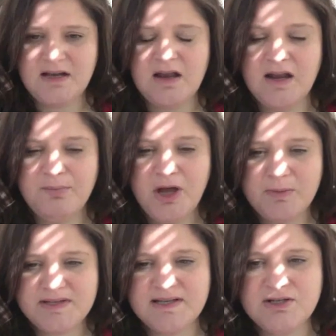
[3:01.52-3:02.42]
and I'm
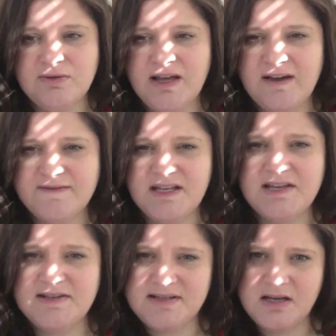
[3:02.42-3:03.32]
purposely doing it after
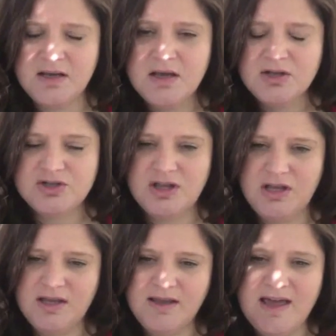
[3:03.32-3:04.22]
Easter so that
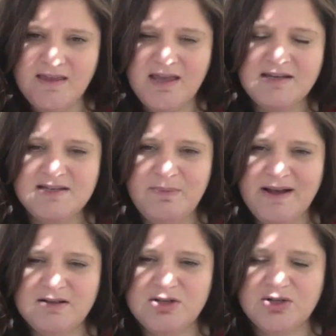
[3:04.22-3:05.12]
you can get the kiddies
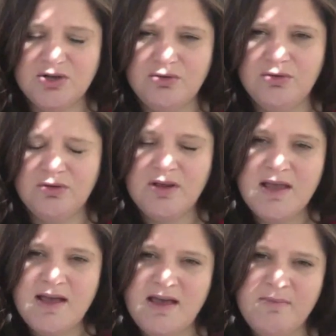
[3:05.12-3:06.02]
back to school
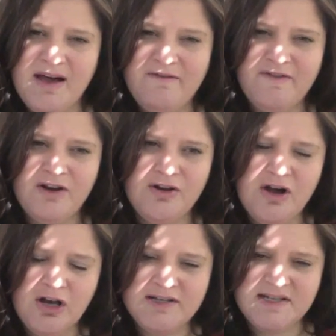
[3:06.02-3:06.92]
and um, have fun on
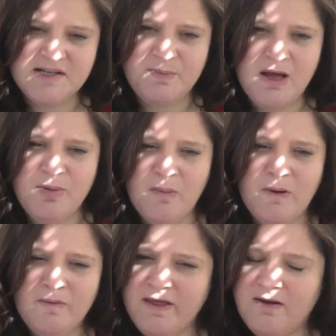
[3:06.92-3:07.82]
your holidays blah blah
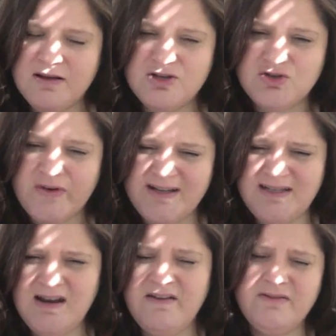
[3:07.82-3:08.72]
blah without stress
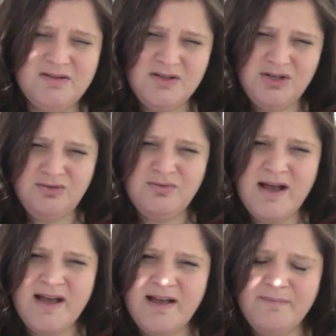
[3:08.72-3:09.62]
and having to do
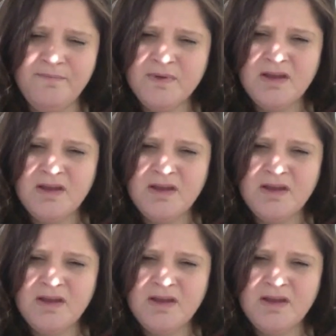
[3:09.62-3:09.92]
um,